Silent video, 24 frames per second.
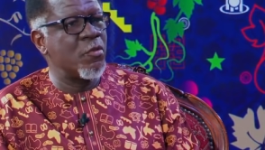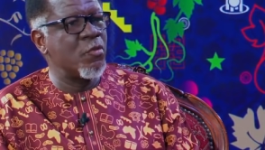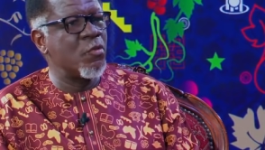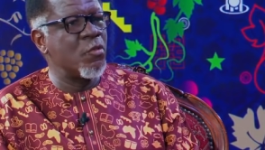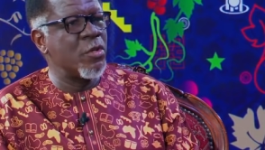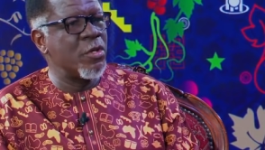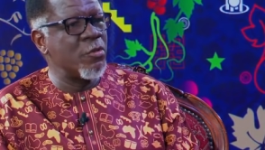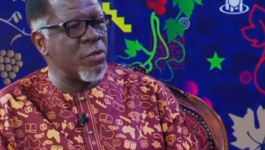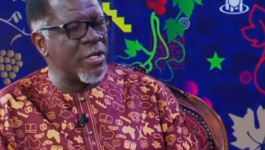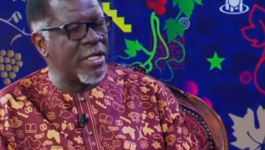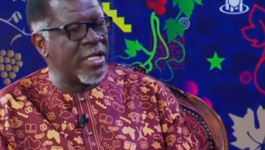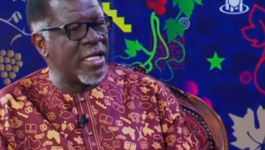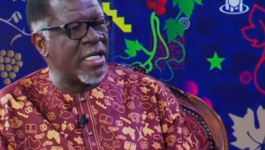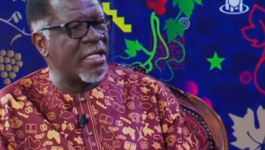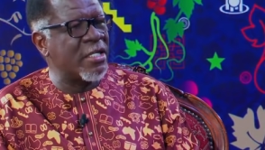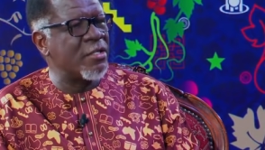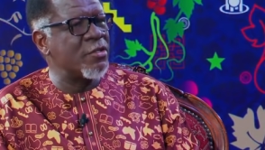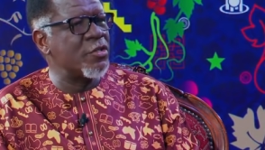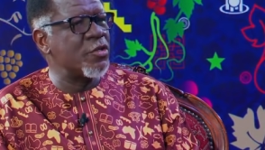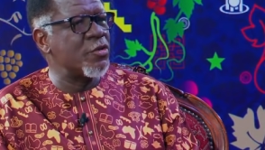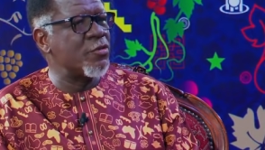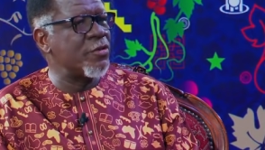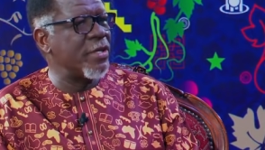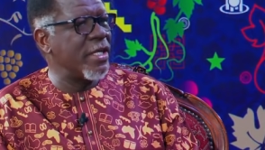we get
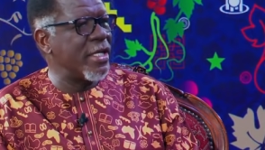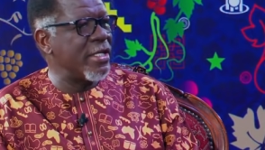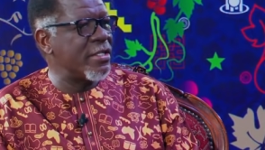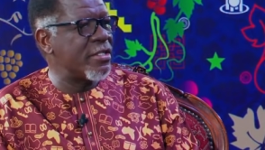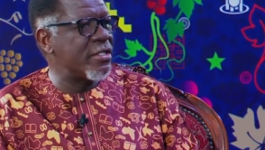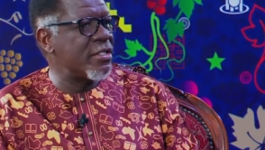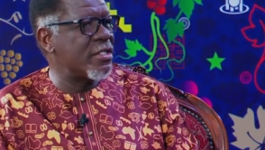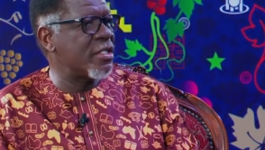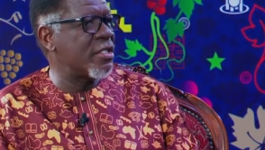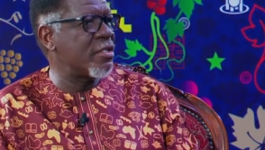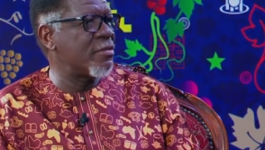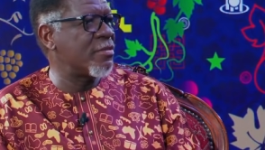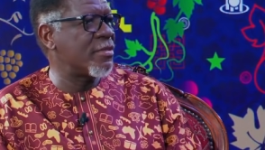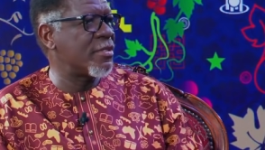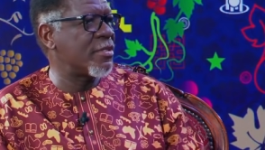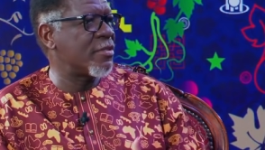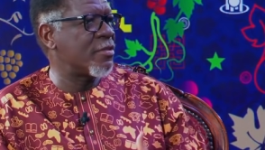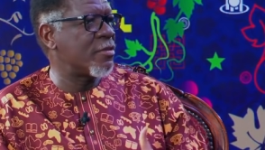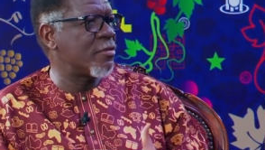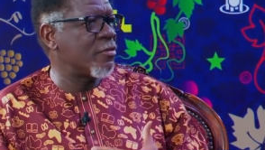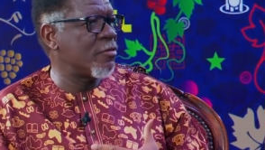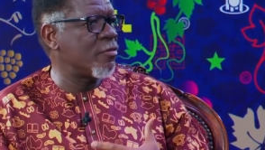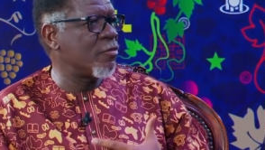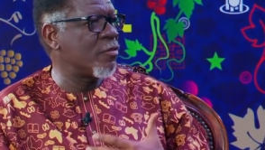into
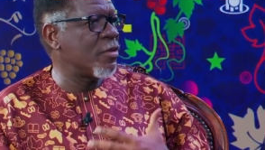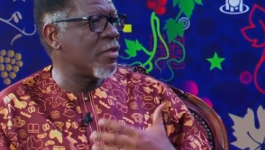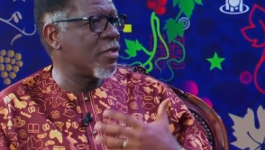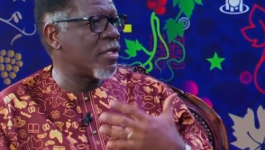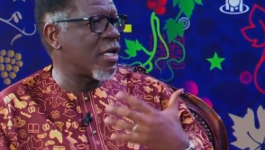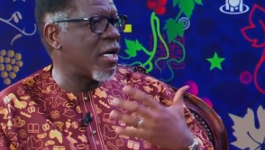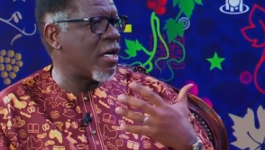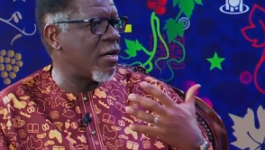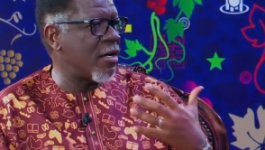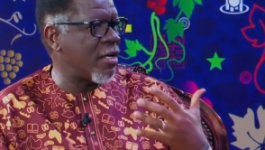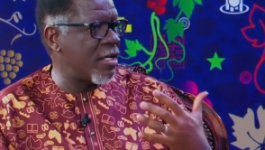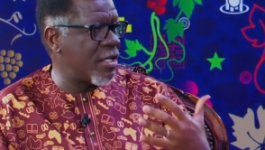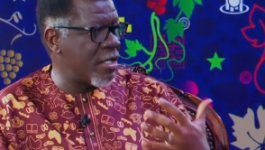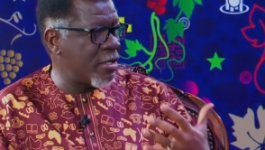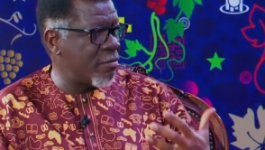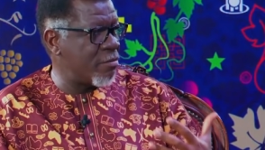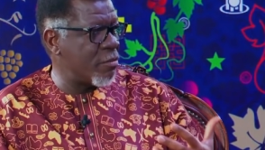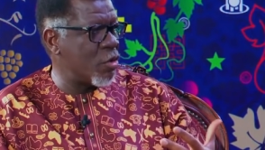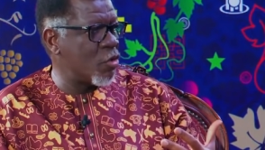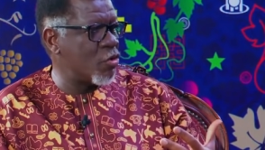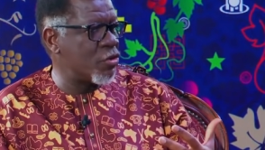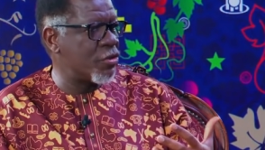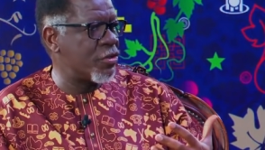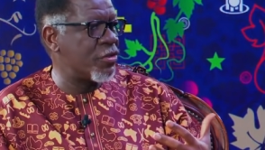relationships with our
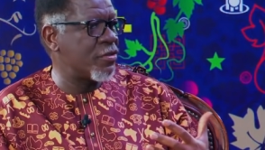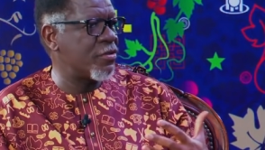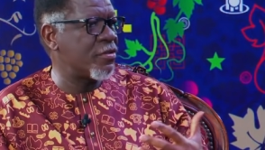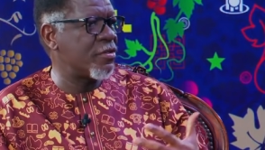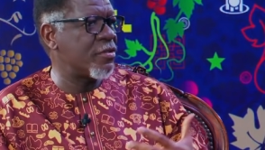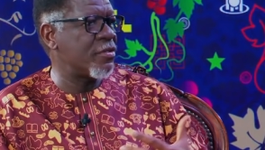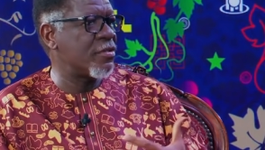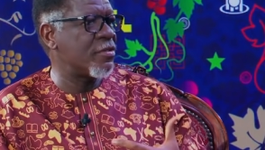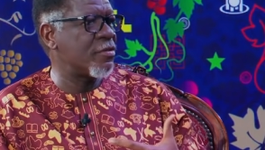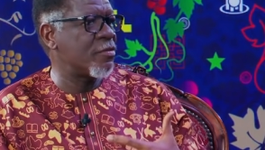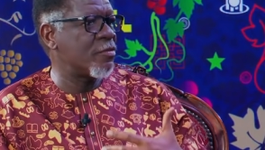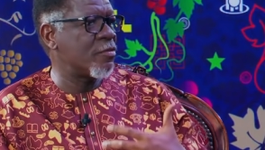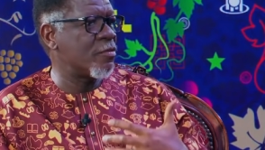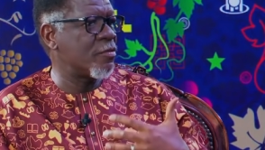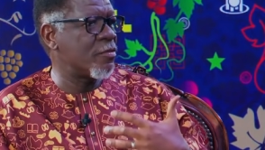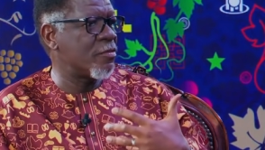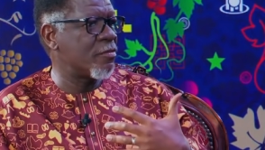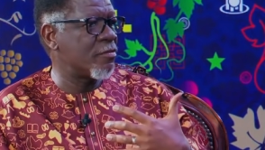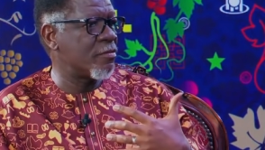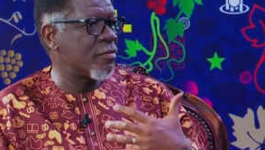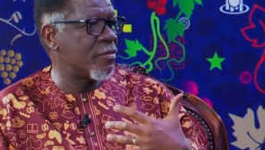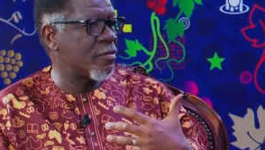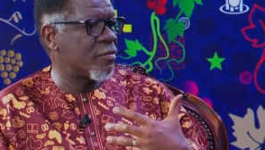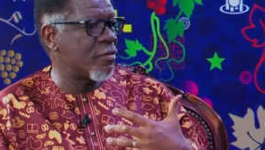emotions,
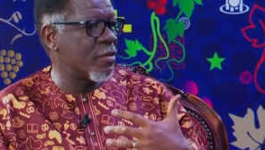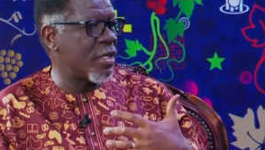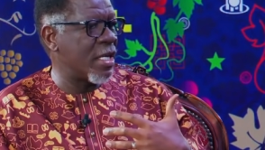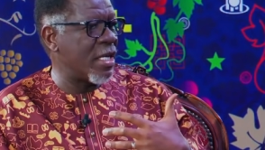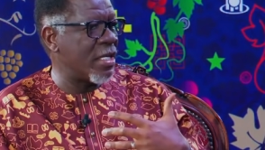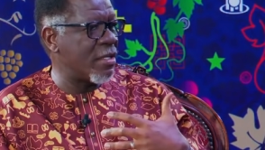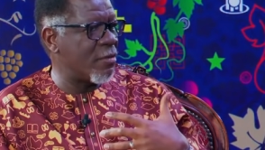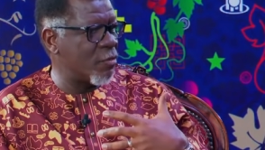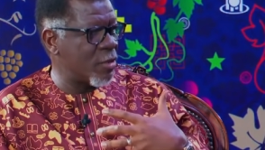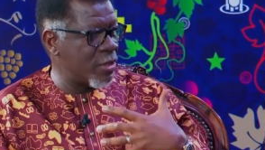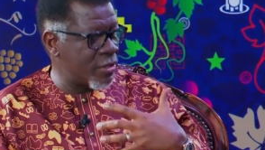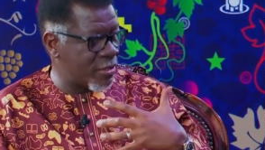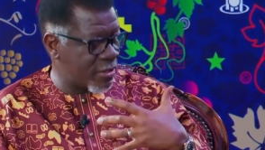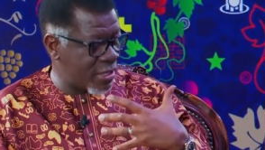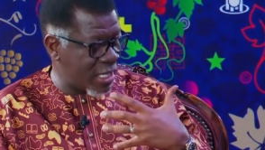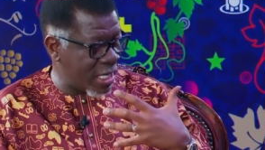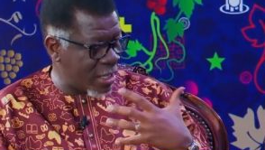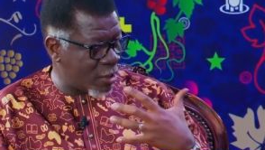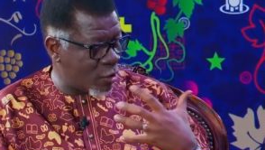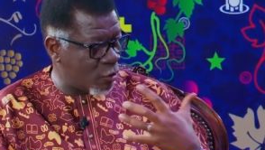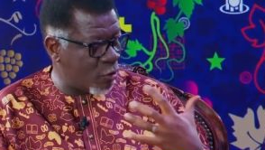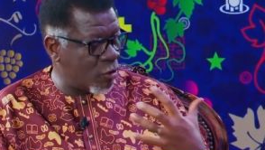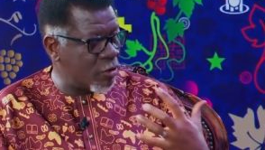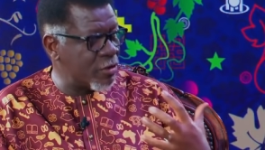and we
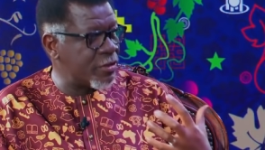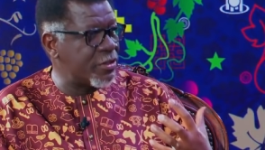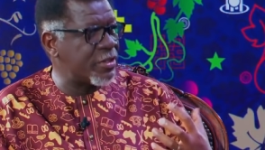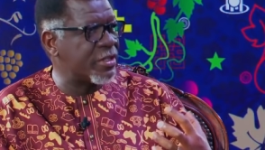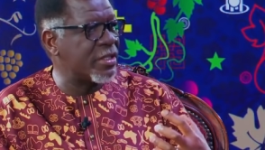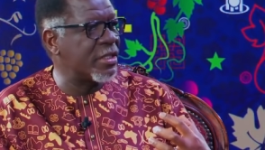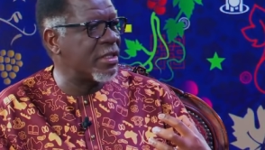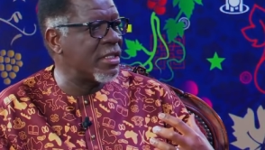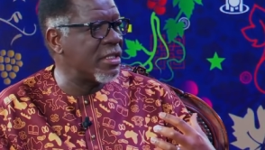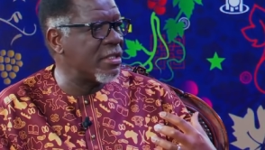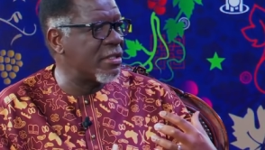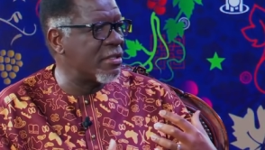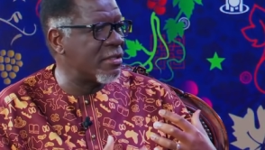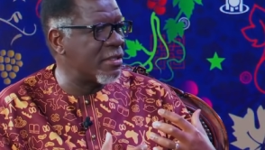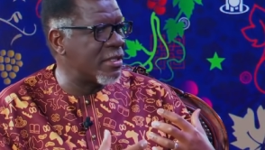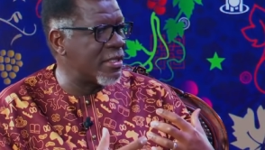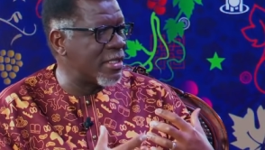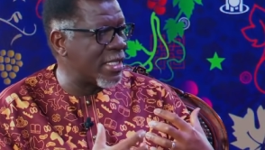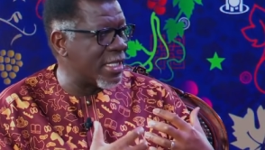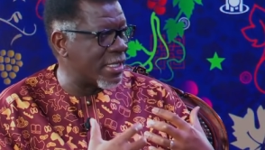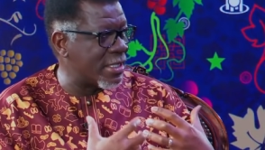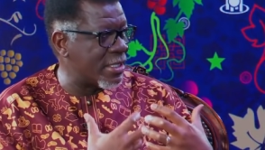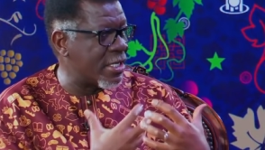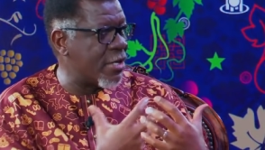psychologically
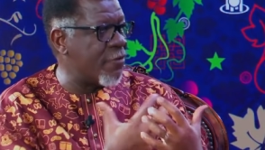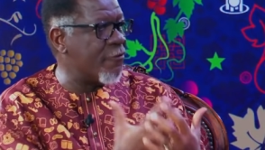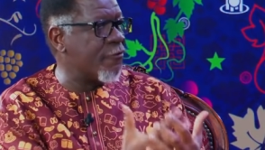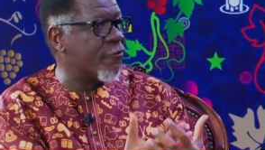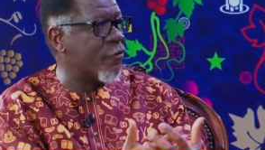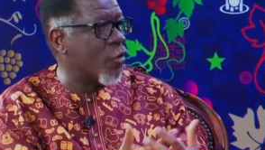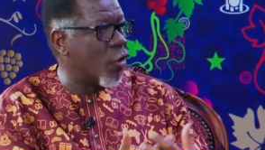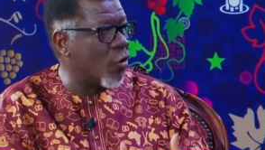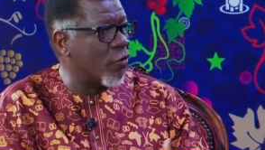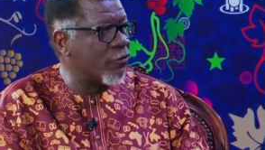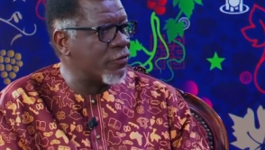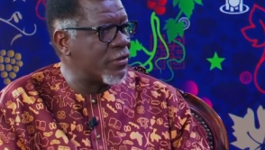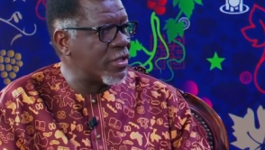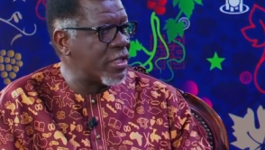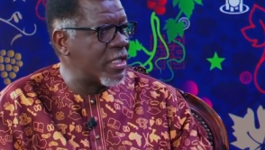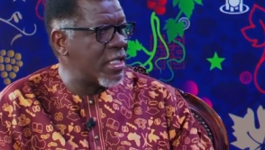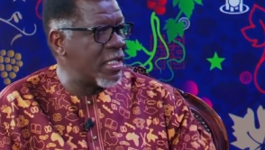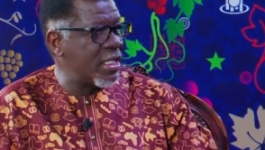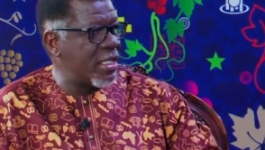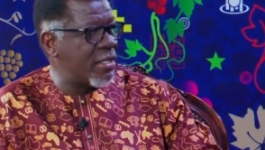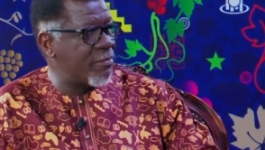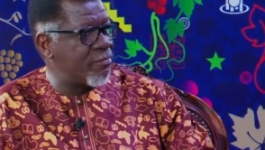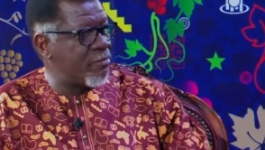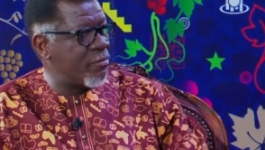get involved
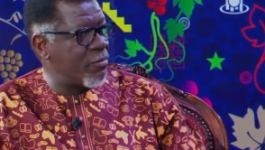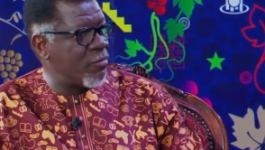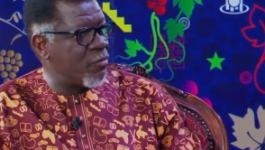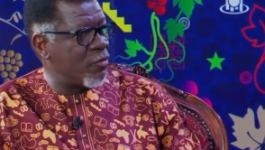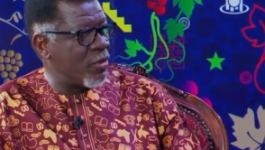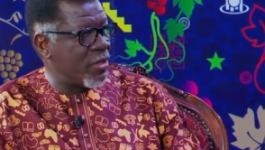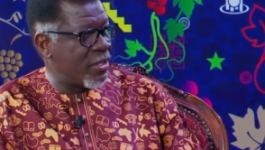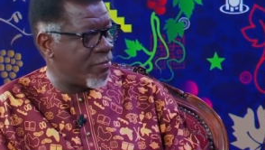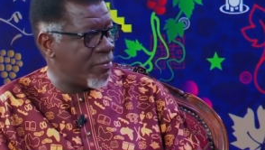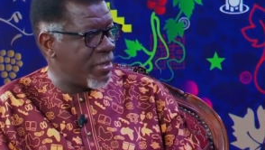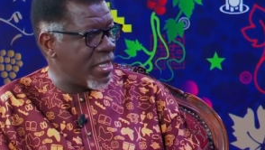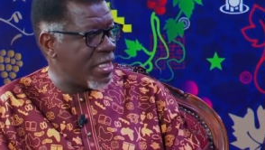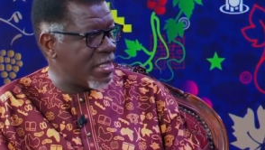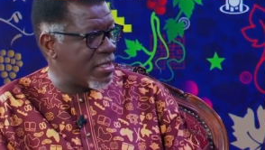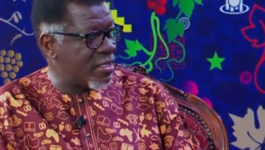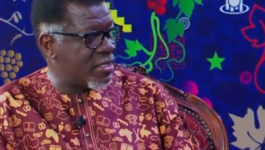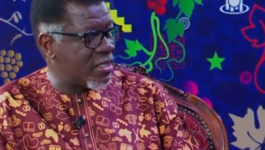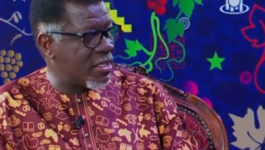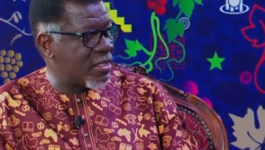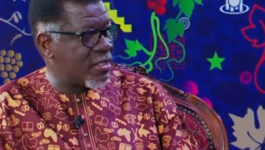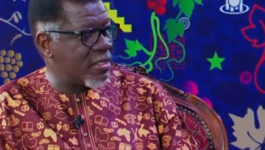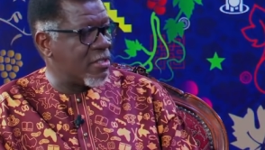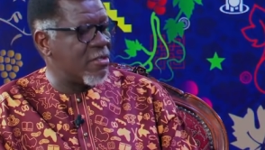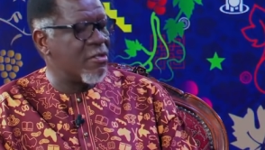with a
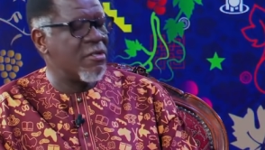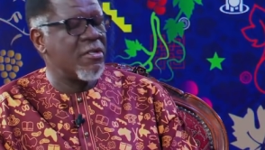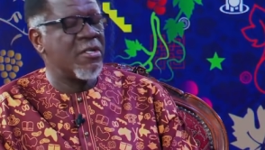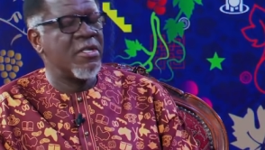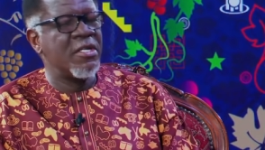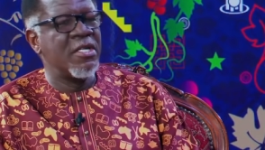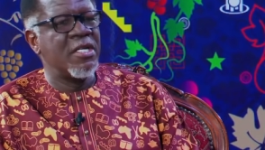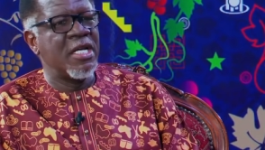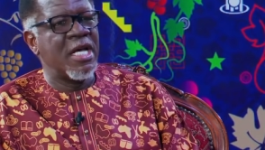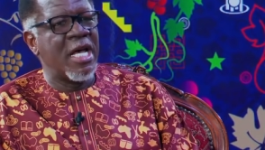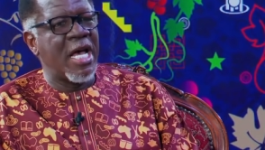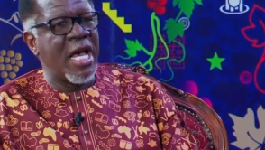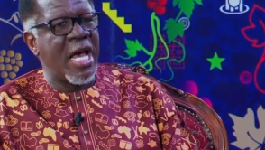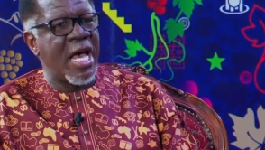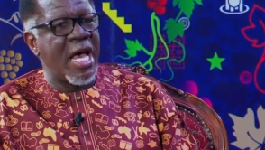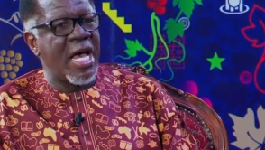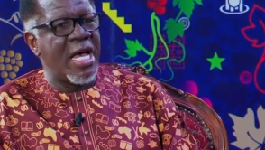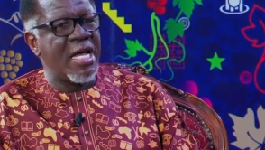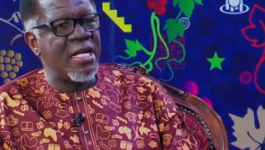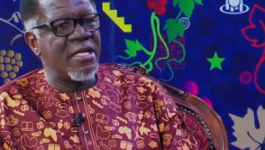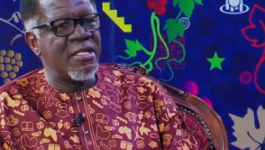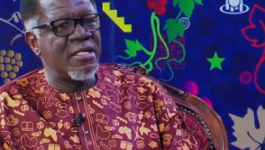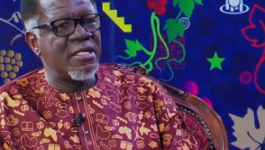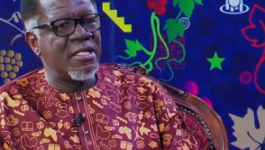person,
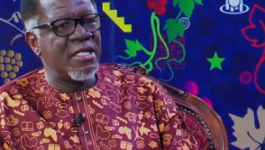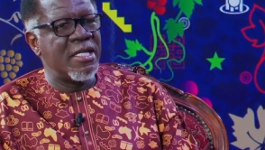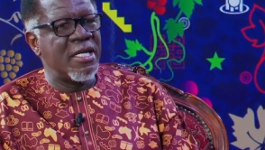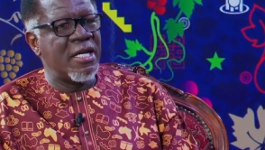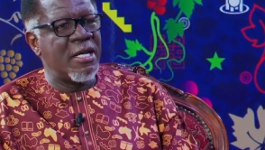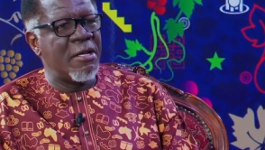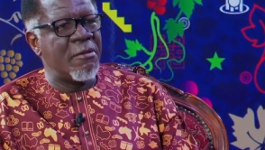and